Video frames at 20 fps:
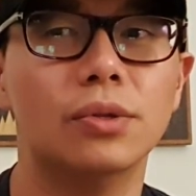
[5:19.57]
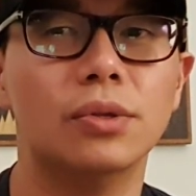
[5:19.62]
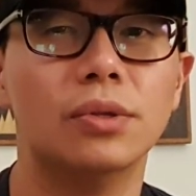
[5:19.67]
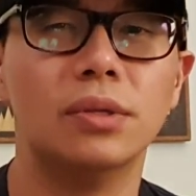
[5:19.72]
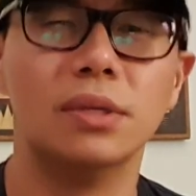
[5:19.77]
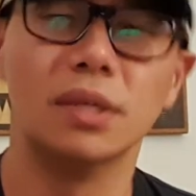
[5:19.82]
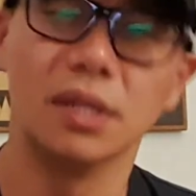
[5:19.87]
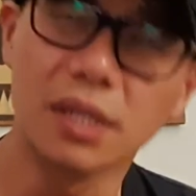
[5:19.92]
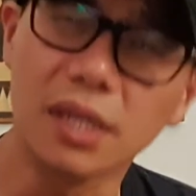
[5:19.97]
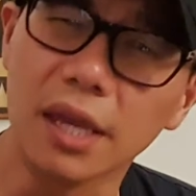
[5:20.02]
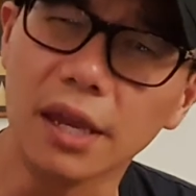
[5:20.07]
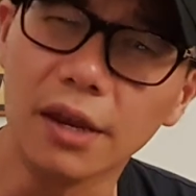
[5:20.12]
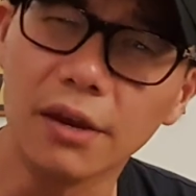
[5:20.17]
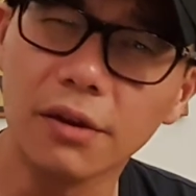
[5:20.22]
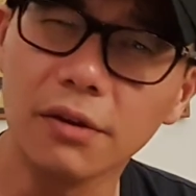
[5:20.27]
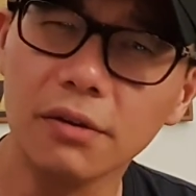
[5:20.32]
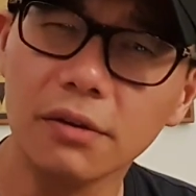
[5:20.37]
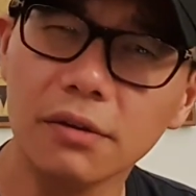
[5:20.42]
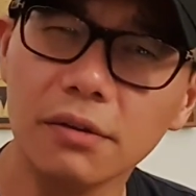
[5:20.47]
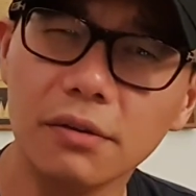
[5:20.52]

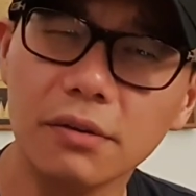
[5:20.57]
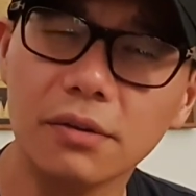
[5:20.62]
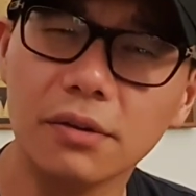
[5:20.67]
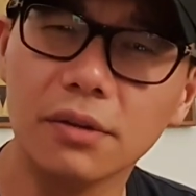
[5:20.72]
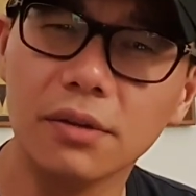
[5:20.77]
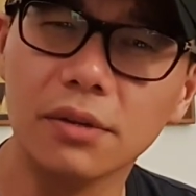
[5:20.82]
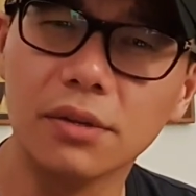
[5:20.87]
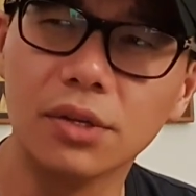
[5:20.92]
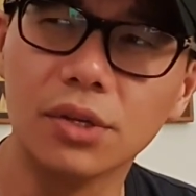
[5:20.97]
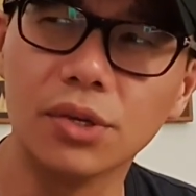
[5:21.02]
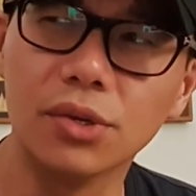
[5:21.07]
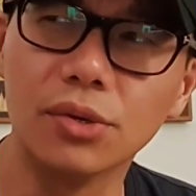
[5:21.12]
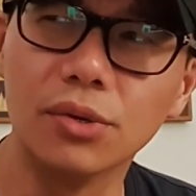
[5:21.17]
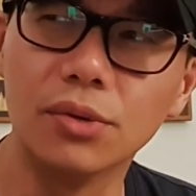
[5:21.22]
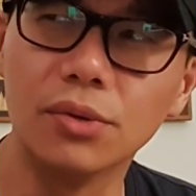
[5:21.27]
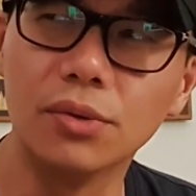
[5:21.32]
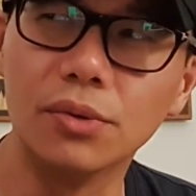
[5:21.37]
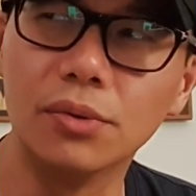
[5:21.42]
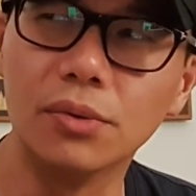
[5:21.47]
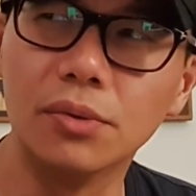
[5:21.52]
scared
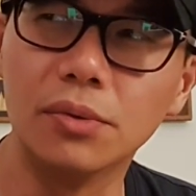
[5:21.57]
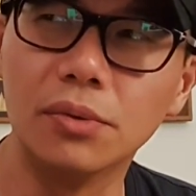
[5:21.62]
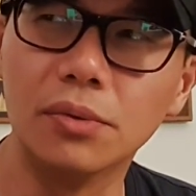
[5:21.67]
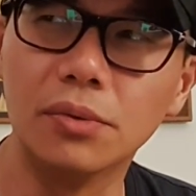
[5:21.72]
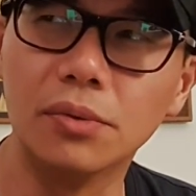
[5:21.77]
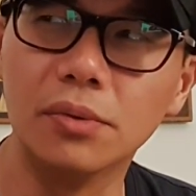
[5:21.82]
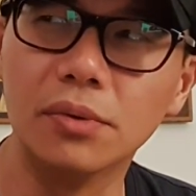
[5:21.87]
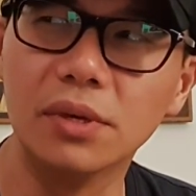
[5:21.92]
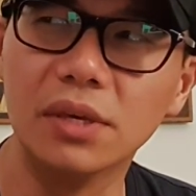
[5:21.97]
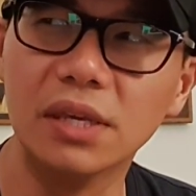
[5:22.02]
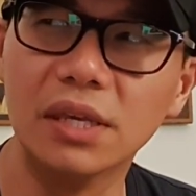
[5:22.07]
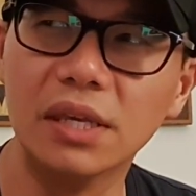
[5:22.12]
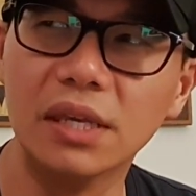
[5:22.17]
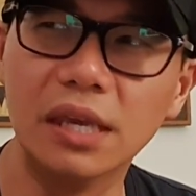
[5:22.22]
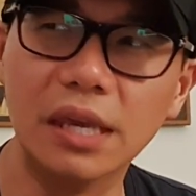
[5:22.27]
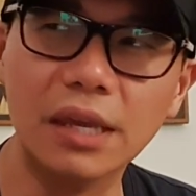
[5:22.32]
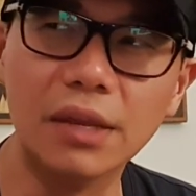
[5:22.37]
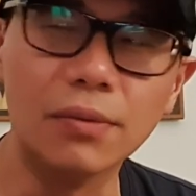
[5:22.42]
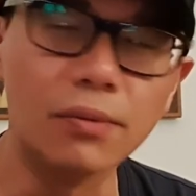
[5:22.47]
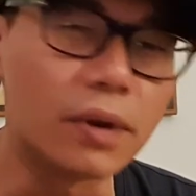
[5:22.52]
to
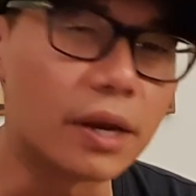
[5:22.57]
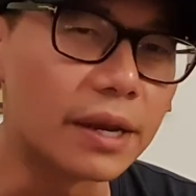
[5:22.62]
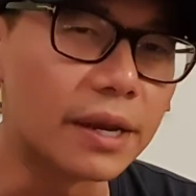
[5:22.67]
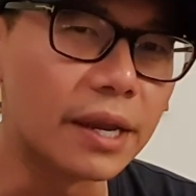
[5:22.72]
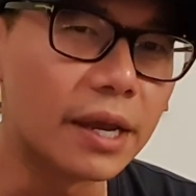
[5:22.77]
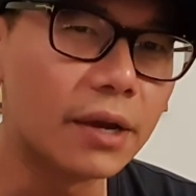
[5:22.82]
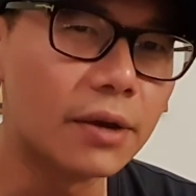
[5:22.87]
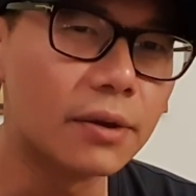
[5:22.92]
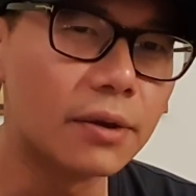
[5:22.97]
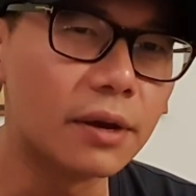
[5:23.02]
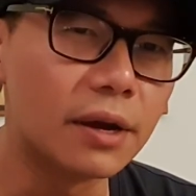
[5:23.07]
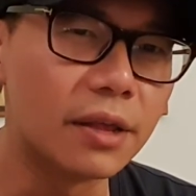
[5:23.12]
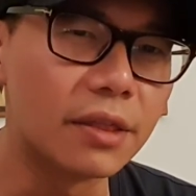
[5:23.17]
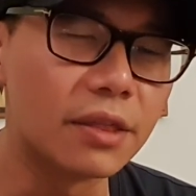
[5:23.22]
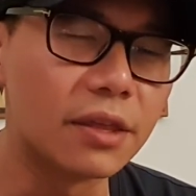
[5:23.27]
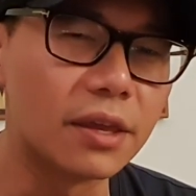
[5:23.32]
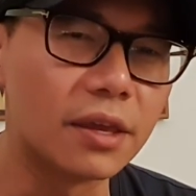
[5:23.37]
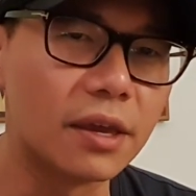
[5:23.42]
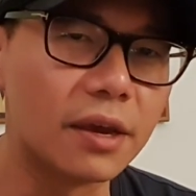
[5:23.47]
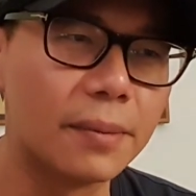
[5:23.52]
eat right now. I
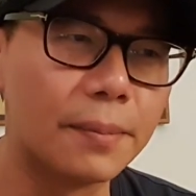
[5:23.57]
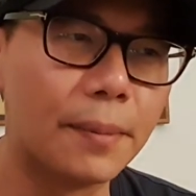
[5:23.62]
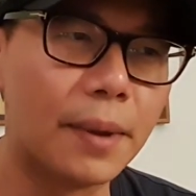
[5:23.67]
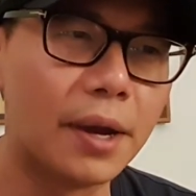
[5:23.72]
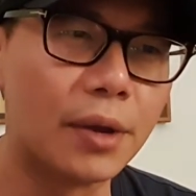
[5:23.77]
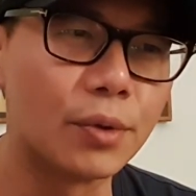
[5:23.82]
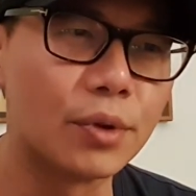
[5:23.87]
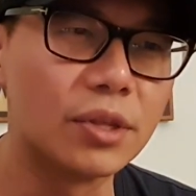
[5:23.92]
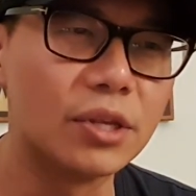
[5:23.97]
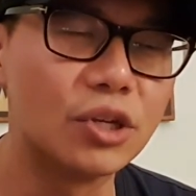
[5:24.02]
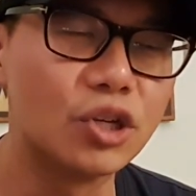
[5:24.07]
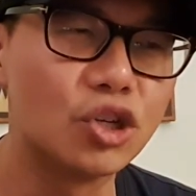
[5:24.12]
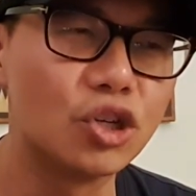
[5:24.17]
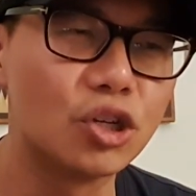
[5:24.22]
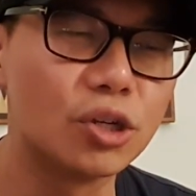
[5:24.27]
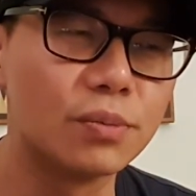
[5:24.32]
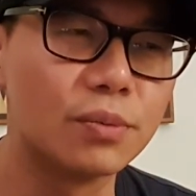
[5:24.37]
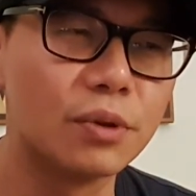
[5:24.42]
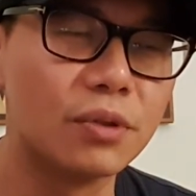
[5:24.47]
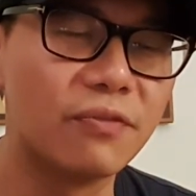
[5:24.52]
think my
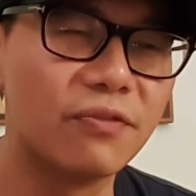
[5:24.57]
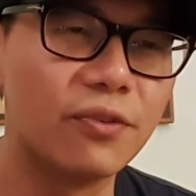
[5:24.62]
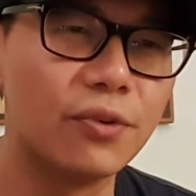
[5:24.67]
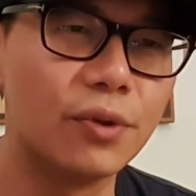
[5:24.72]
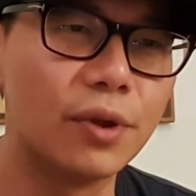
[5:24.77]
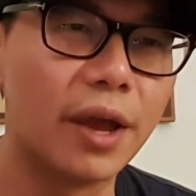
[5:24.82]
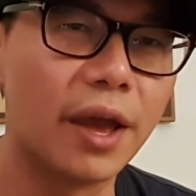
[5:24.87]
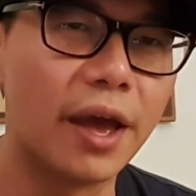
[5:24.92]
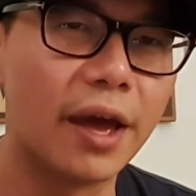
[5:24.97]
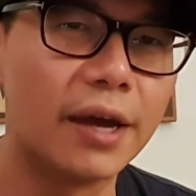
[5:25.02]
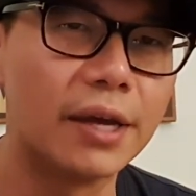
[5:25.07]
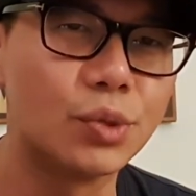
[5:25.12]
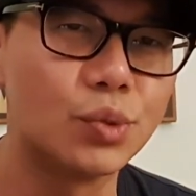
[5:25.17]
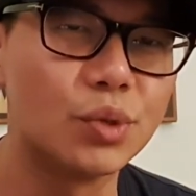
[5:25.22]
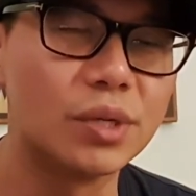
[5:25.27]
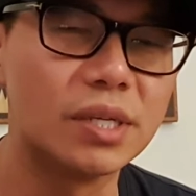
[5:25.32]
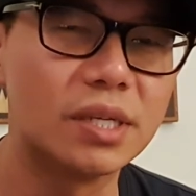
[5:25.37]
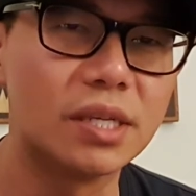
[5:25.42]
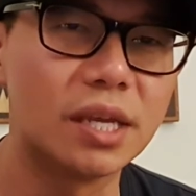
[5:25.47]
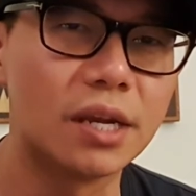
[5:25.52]
relationship with food has
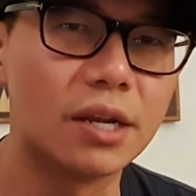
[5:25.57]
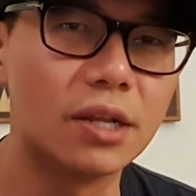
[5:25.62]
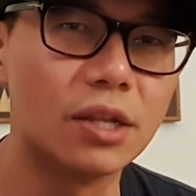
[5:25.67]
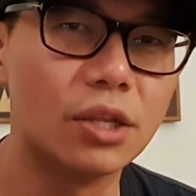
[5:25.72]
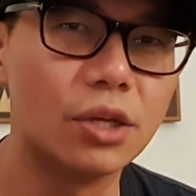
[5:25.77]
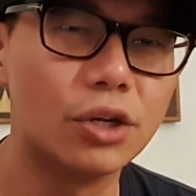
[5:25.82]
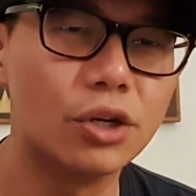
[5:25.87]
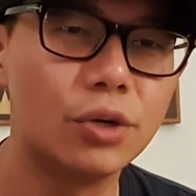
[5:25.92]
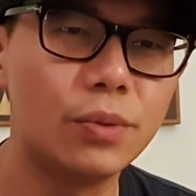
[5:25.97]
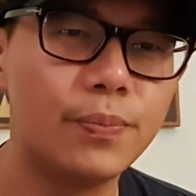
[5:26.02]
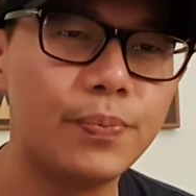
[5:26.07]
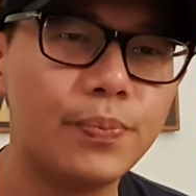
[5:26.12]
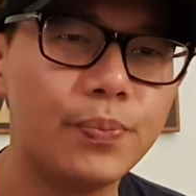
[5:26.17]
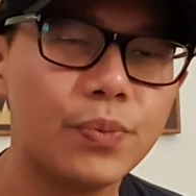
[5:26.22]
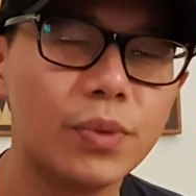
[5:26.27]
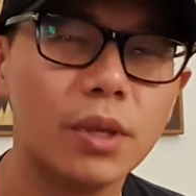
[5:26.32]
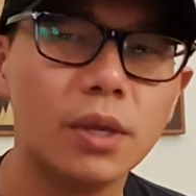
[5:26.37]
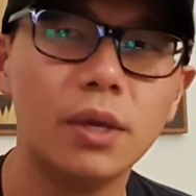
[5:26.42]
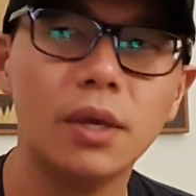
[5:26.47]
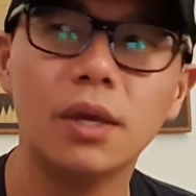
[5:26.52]
reset a little.
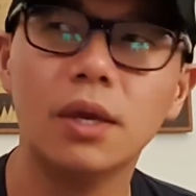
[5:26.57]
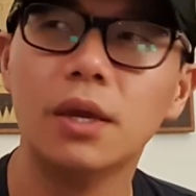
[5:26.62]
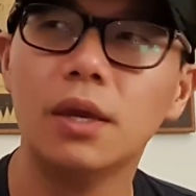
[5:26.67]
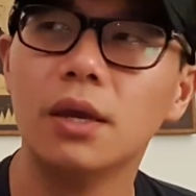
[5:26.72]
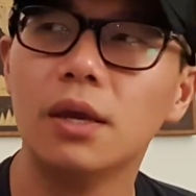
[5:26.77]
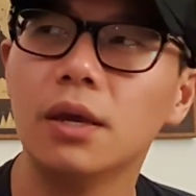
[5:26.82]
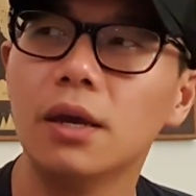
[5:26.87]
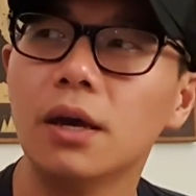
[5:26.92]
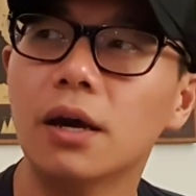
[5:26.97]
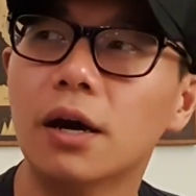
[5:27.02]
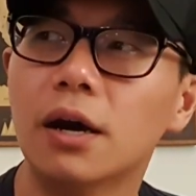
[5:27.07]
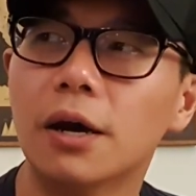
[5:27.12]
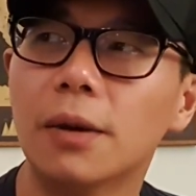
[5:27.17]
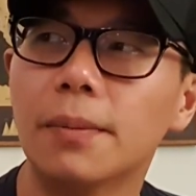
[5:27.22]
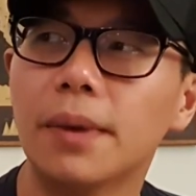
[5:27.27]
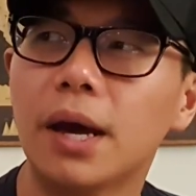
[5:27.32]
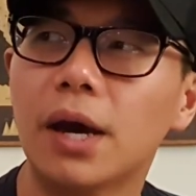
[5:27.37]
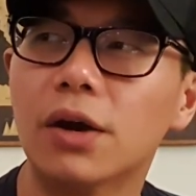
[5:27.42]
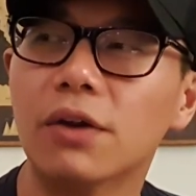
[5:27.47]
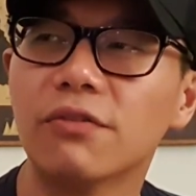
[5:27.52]

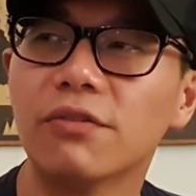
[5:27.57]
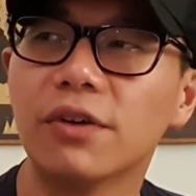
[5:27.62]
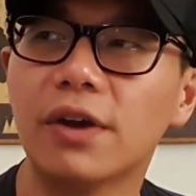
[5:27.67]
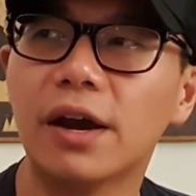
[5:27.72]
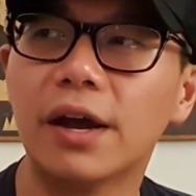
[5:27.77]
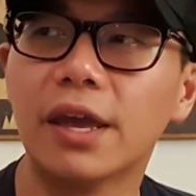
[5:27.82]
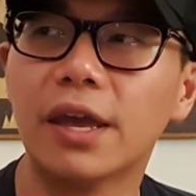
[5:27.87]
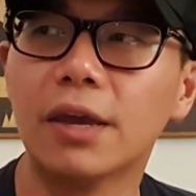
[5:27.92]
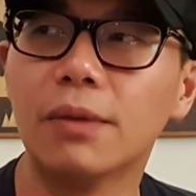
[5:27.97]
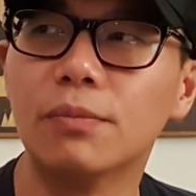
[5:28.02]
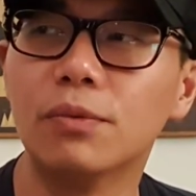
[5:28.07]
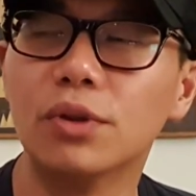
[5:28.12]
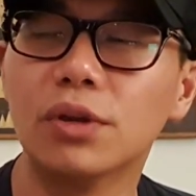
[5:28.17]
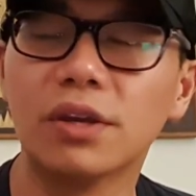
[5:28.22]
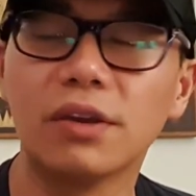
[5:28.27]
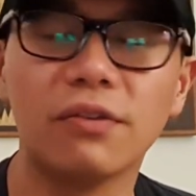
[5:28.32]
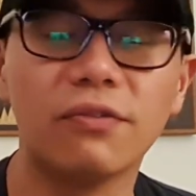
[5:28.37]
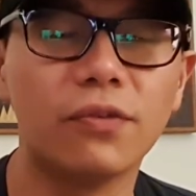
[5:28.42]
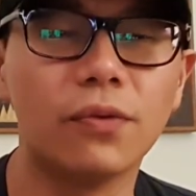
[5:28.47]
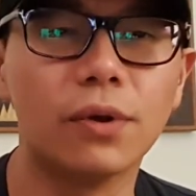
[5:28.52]
However, I am
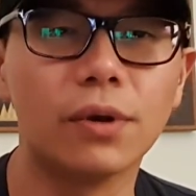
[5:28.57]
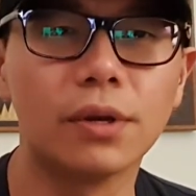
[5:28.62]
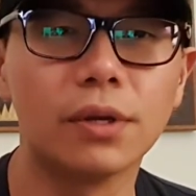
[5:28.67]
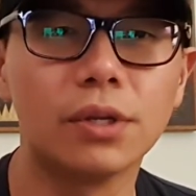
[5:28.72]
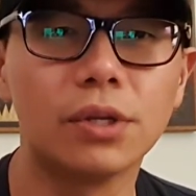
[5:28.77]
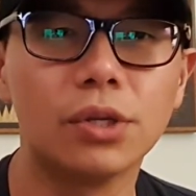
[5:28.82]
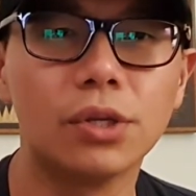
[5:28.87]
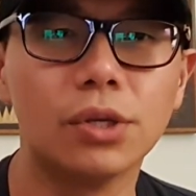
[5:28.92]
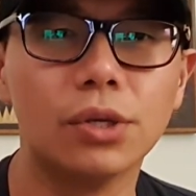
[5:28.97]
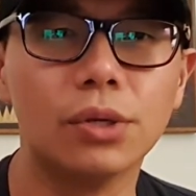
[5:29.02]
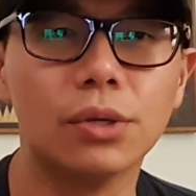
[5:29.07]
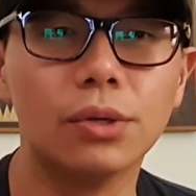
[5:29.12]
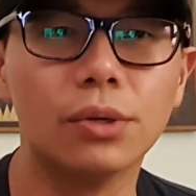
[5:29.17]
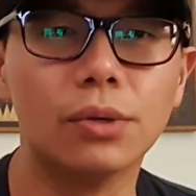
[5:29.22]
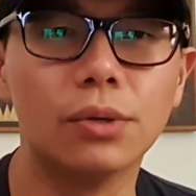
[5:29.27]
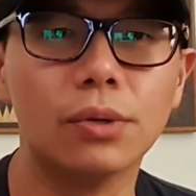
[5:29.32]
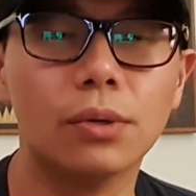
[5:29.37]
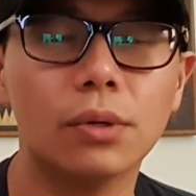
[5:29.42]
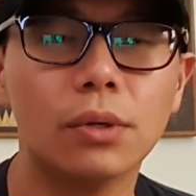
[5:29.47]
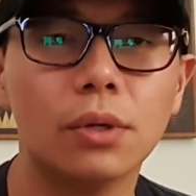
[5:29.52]
looking forward to